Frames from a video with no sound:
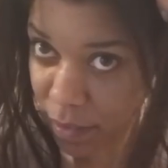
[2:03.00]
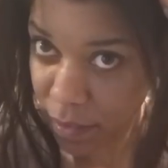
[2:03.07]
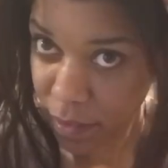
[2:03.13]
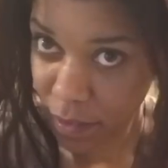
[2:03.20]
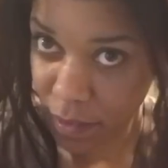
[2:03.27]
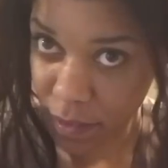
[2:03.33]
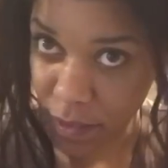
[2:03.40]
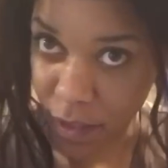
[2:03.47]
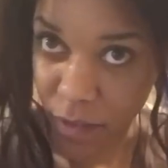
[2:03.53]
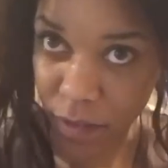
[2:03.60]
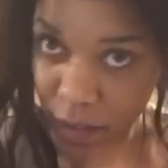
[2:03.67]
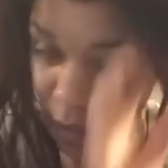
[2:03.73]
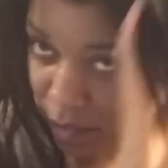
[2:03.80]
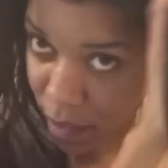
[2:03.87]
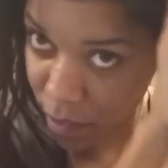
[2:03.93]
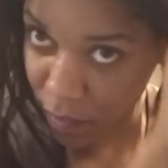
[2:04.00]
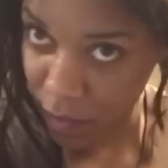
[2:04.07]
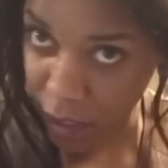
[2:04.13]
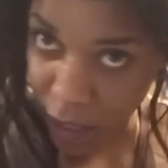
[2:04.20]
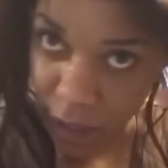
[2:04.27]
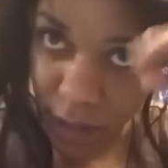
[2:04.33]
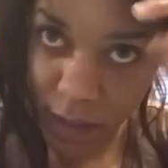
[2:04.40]
Just go slow,
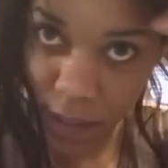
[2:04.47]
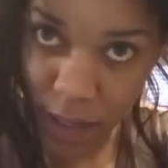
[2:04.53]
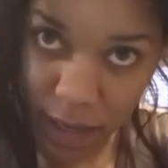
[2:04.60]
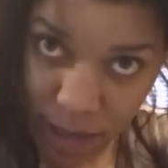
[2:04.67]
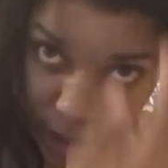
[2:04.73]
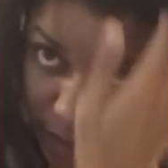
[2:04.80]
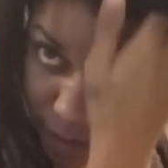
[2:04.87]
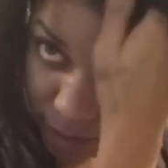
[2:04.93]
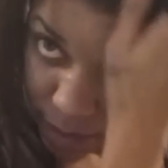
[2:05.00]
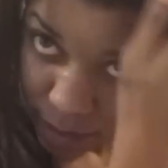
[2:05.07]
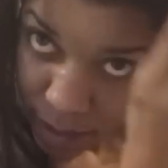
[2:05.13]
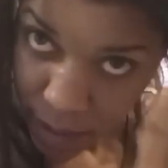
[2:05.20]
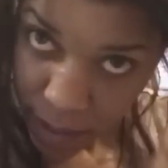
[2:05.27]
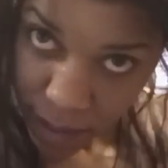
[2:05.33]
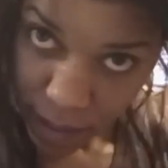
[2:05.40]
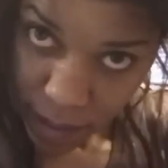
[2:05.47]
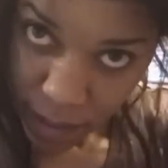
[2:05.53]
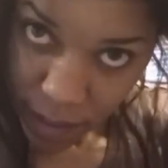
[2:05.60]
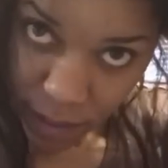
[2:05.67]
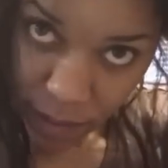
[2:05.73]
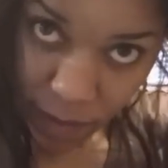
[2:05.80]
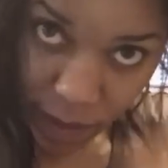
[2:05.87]
take your time.
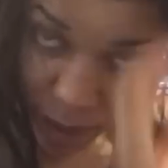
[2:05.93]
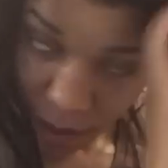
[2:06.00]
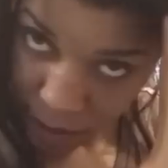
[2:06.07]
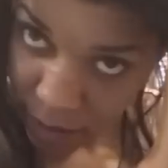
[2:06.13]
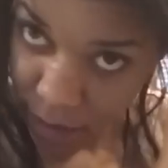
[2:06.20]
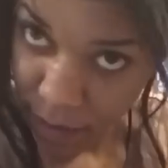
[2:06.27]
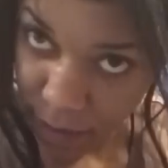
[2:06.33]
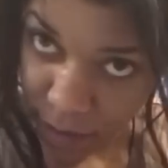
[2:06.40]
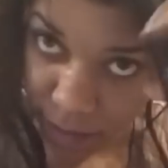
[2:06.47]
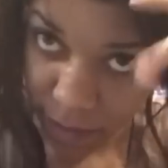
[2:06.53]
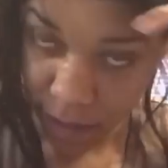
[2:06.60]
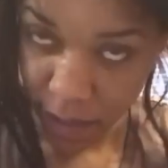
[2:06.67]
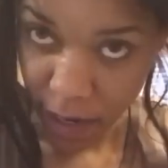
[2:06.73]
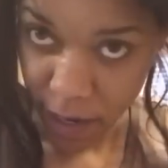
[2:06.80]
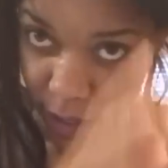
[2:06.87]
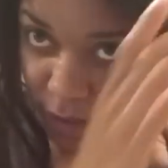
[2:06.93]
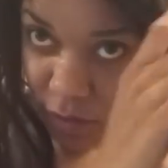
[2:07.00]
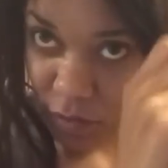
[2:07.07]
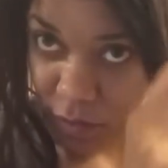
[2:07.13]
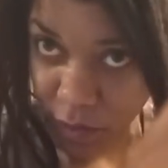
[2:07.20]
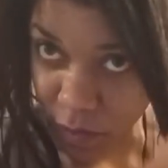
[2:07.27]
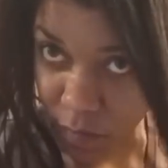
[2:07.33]
Okay, and then that
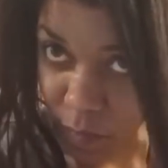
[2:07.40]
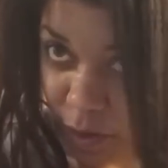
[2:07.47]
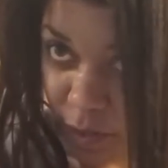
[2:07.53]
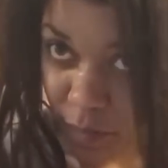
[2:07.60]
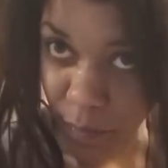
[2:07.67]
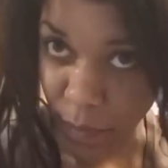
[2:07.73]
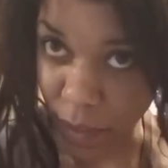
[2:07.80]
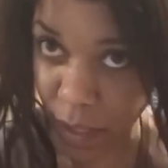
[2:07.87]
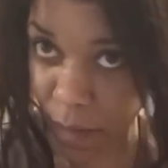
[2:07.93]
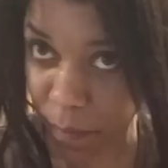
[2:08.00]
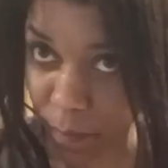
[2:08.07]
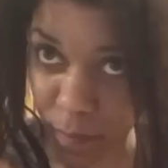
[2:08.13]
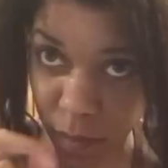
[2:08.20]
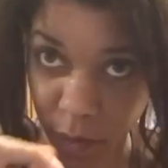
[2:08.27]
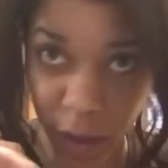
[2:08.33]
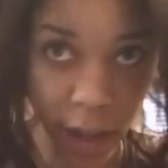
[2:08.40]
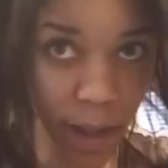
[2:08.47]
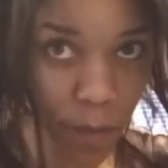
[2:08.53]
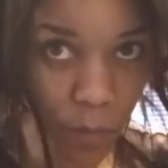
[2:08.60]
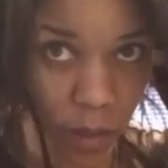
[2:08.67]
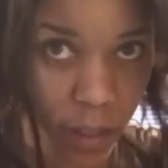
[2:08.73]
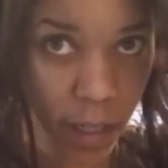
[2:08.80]
usually works. But okay,
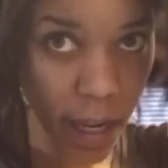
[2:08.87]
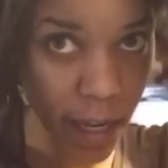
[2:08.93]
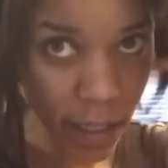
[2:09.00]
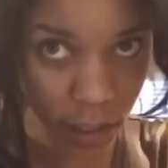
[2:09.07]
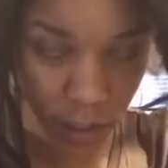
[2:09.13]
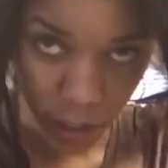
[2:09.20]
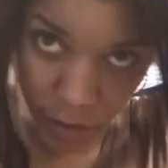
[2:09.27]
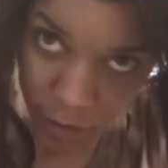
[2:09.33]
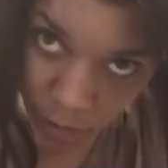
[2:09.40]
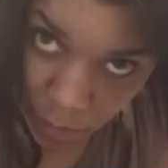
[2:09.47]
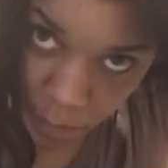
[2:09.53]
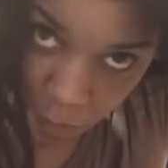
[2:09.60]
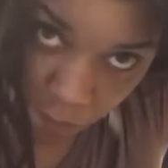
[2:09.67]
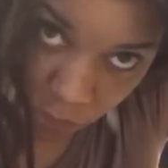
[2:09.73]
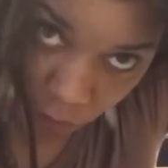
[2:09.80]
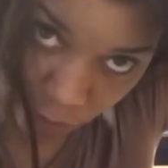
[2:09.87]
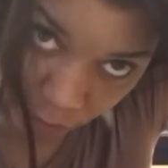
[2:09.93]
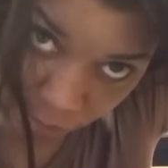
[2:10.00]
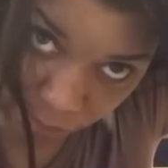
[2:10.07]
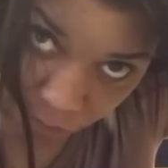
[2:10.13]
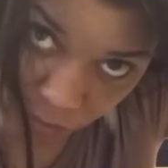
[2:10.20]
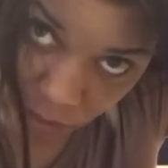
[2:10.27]
I want to kind of show you, before I
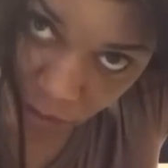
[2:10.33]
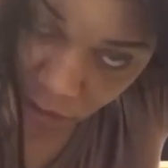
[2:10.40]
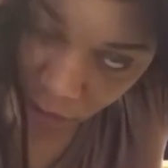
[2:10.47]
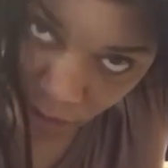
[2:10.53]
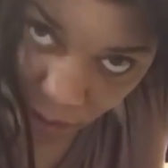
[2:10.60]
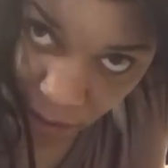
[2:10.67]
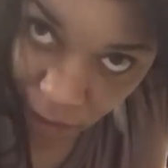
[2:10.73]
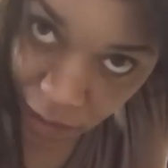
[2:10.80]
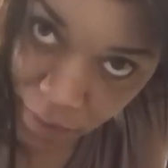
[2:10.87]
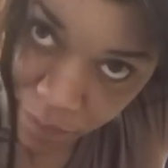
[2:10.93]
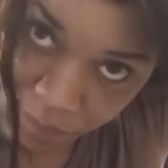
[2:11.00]
finish that,